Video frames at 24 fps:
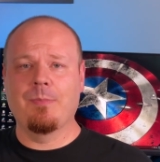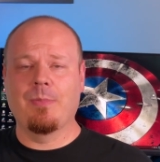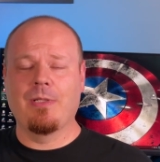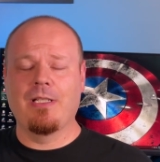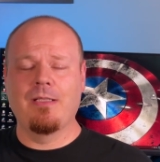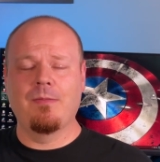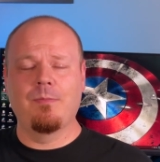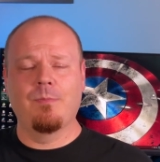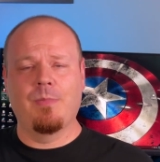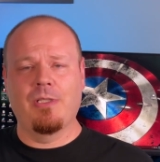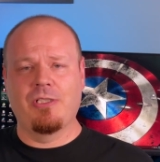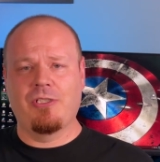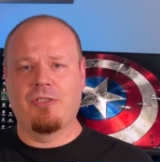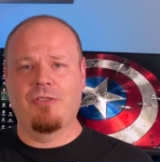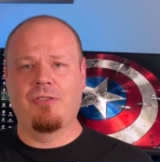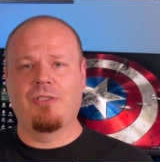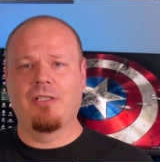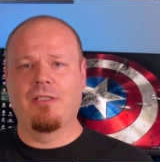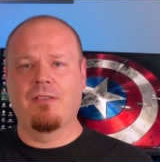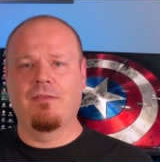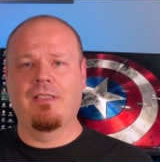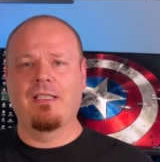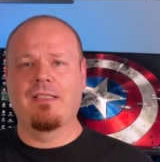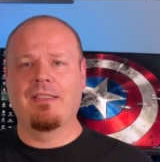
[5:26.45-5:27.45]
button, but you
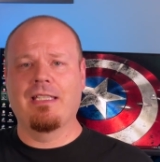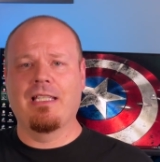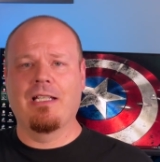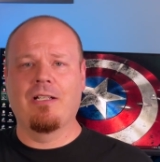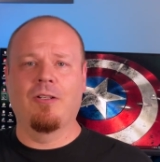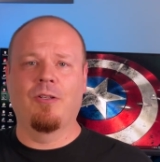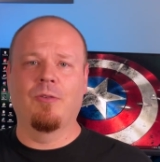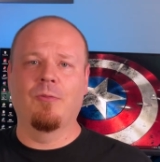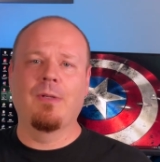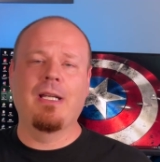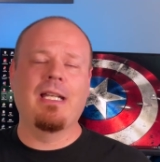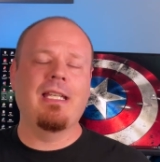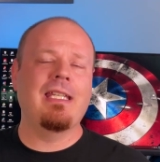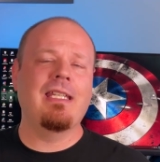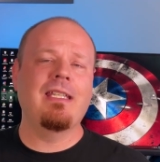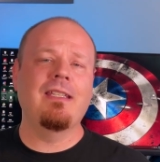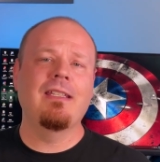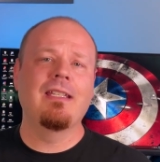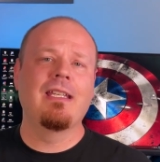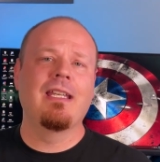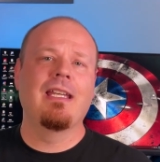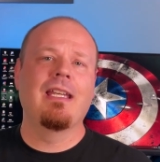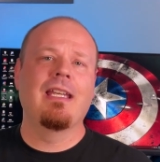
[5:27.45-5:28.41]
should have done that already.